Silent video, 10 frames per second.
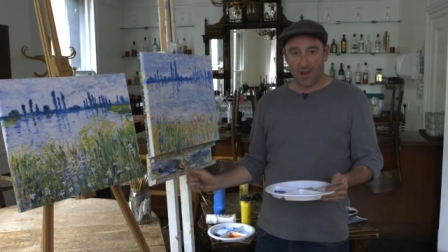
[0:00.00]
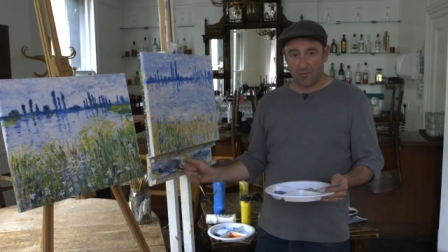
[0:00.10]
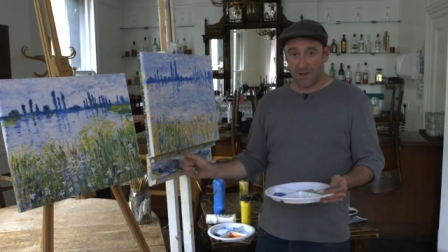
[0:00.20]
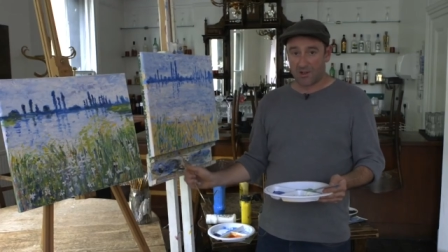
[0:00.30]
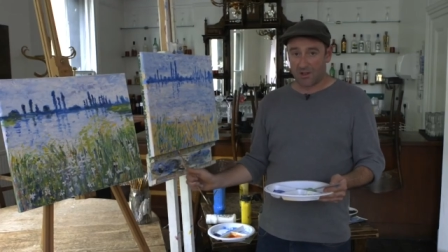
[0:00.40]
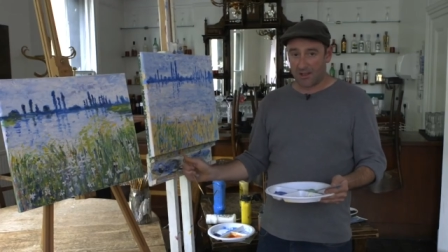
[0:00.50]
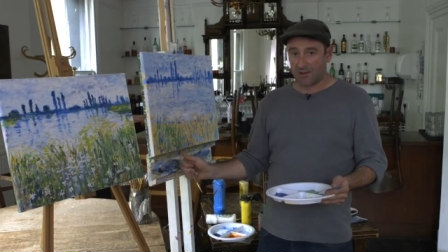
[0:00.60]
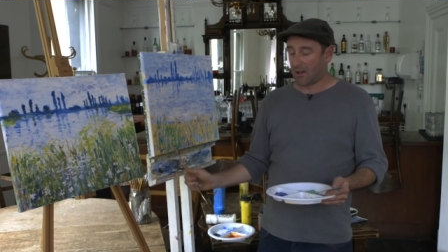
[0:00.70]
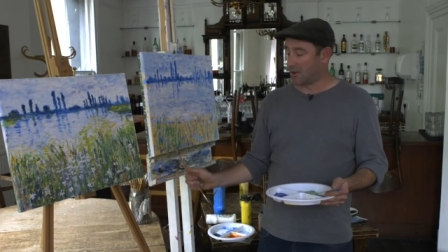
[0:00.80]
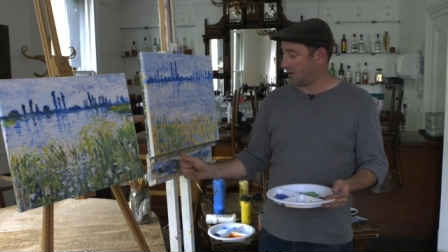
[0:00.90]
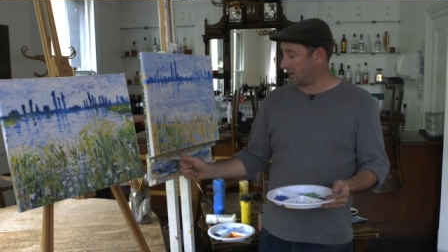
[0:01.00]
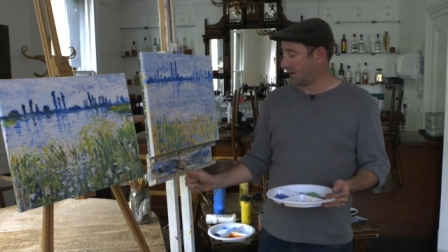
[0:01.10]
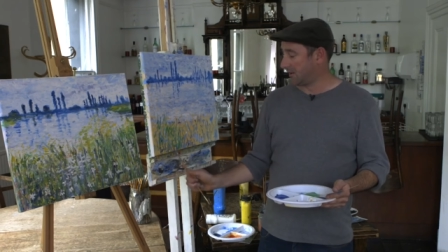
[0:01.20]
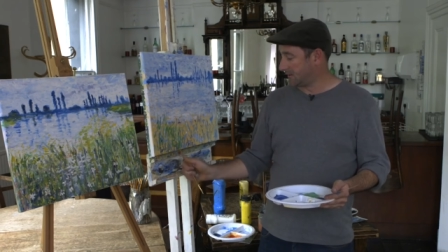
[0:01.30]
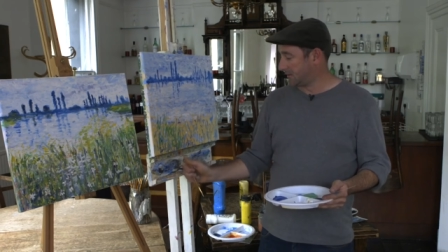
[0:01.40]
gradually, gradually,
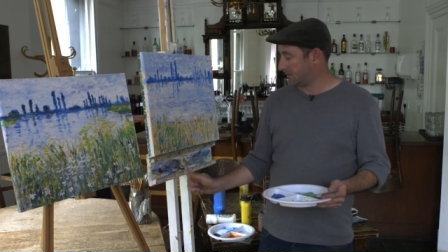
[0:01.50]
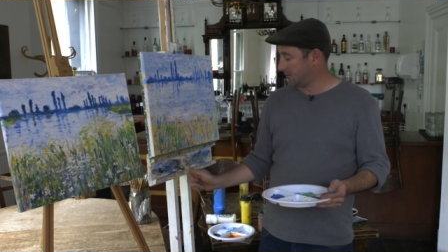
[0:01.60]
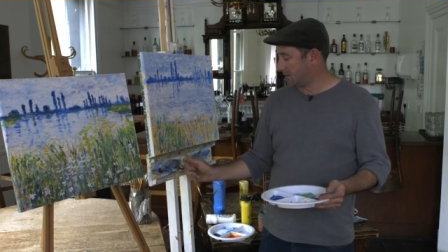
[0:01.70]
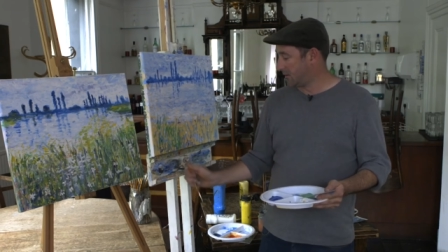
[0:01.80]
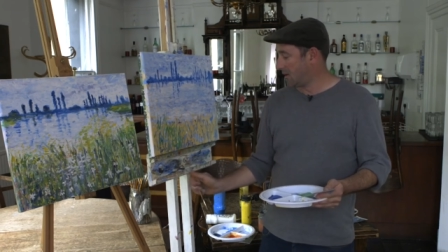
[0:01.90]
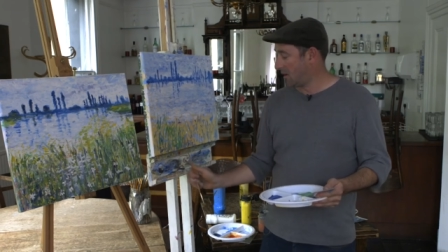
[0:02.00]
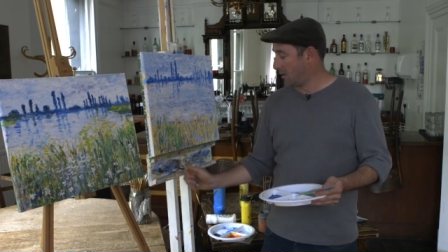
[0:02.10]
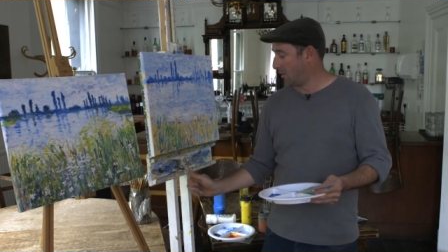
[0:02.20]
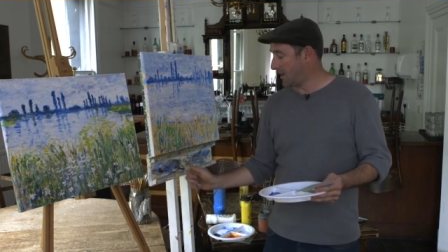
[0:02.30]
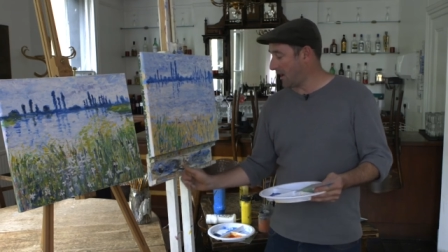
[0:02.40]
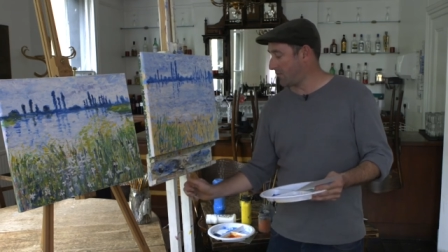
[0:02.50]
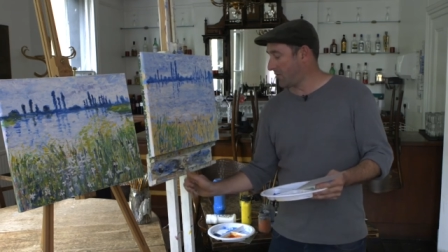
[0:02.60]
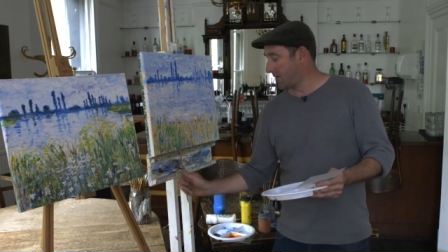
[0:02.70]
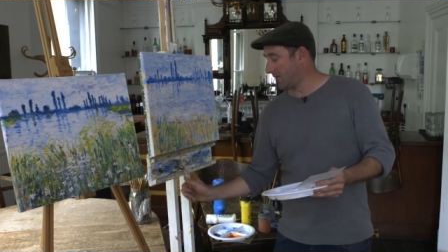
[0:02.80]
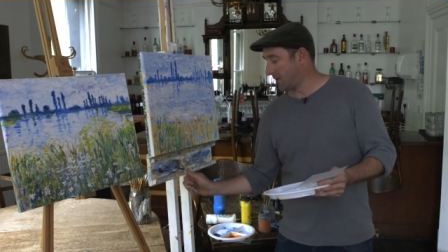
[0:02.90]
we're getting
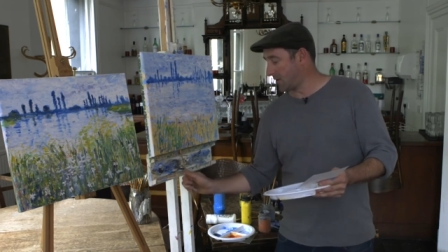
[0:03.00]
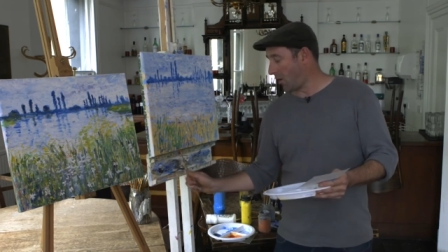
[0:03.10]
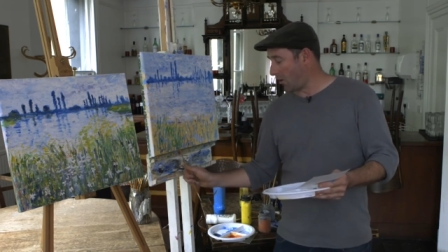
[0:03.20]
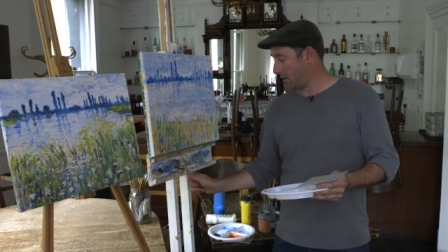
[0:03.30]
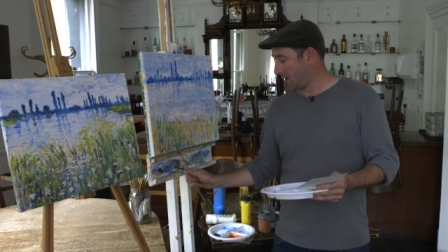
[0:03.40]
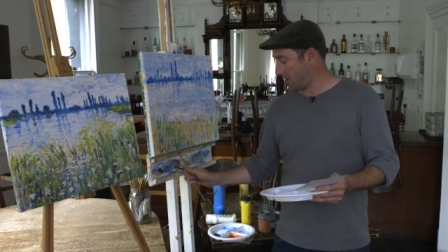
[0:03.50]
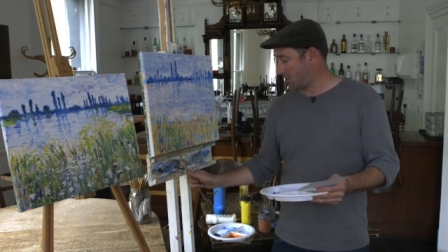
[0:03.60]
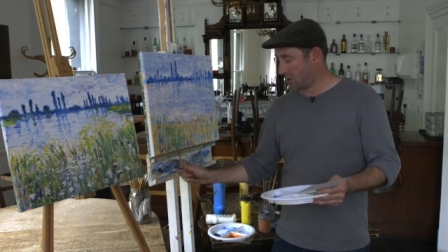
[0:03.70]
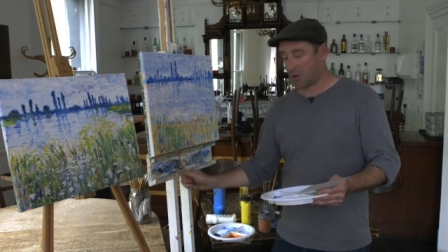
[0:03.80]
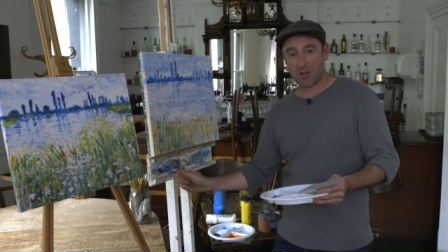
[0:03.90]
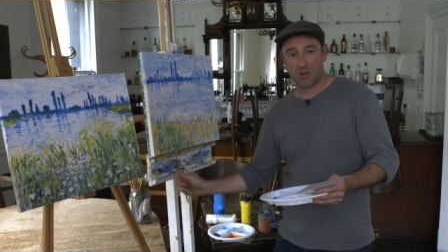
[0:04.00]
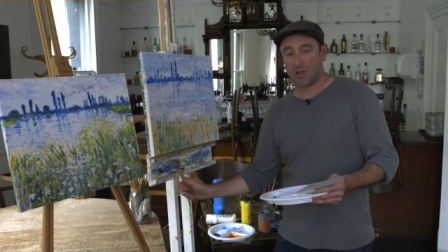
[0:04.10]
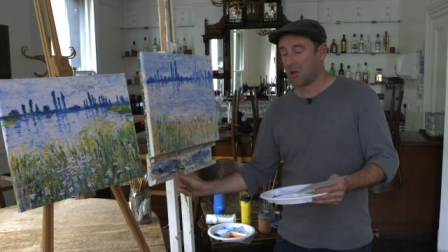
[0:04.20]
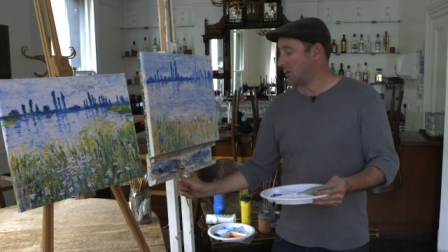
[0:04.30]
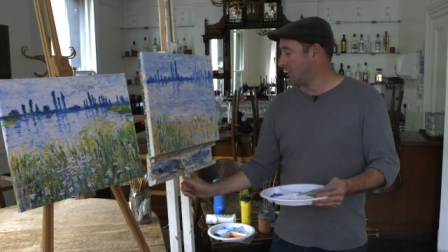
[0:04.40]
rid of this orange
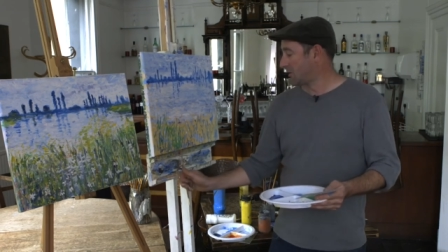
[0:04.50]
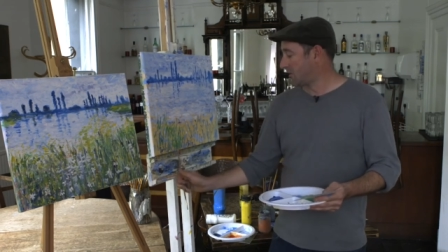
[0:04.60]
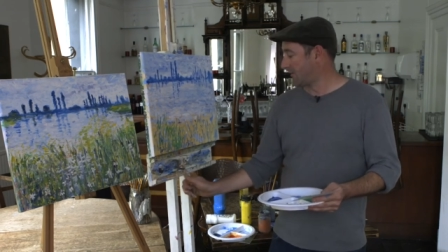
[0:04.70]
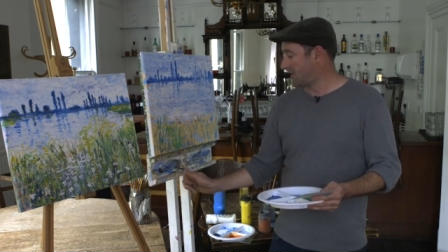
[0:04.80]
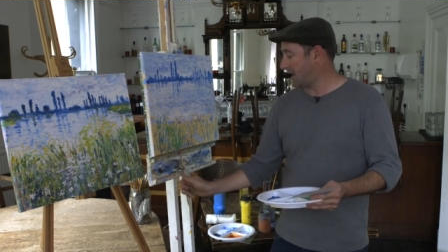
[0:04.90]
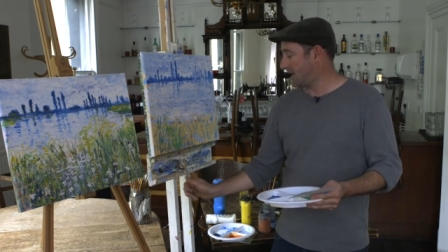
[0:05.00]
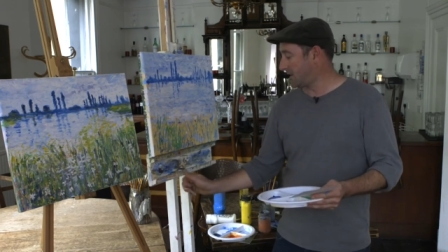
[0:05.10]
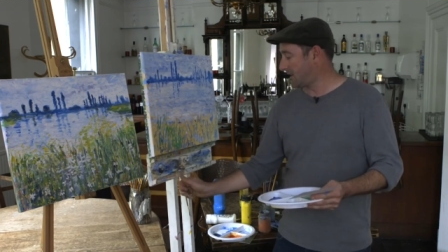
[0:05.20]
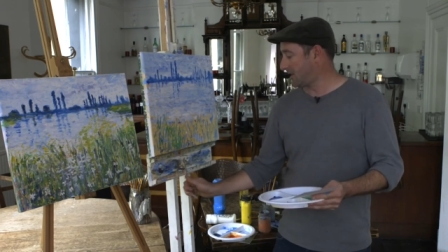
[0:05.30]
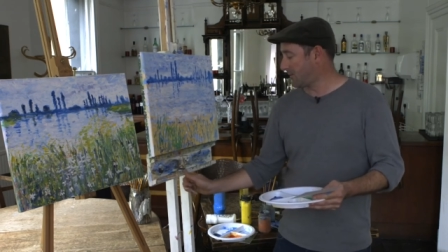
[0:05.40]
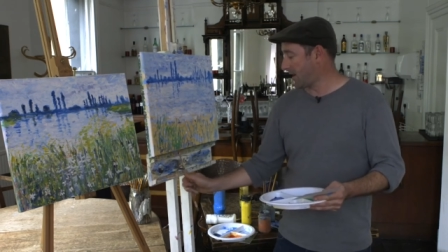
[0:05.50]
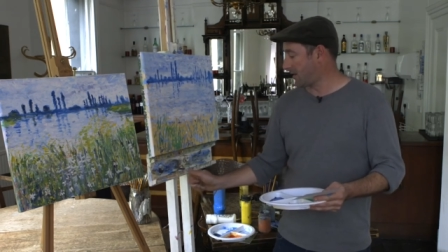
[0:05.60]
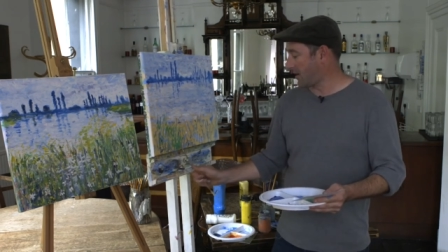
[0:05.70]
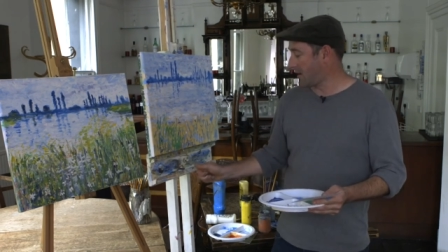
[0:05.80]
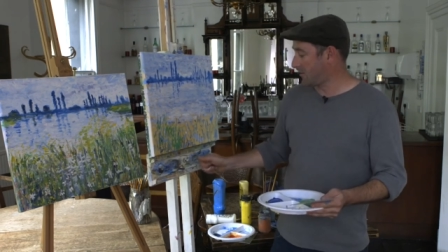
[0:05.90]
sort of tint in the
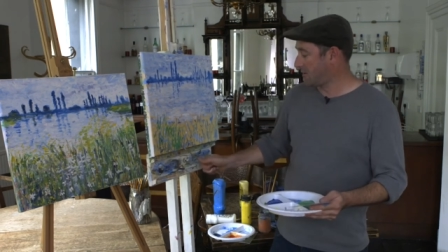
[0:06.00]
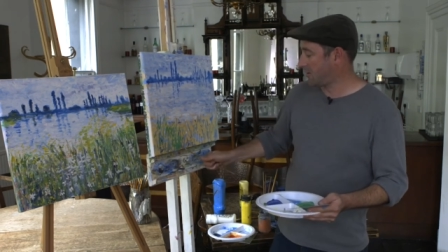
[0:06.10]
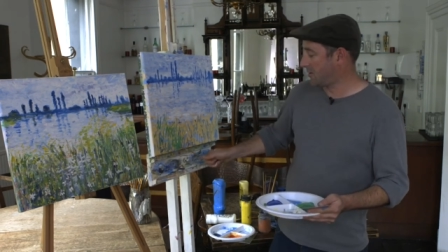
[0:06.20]
background.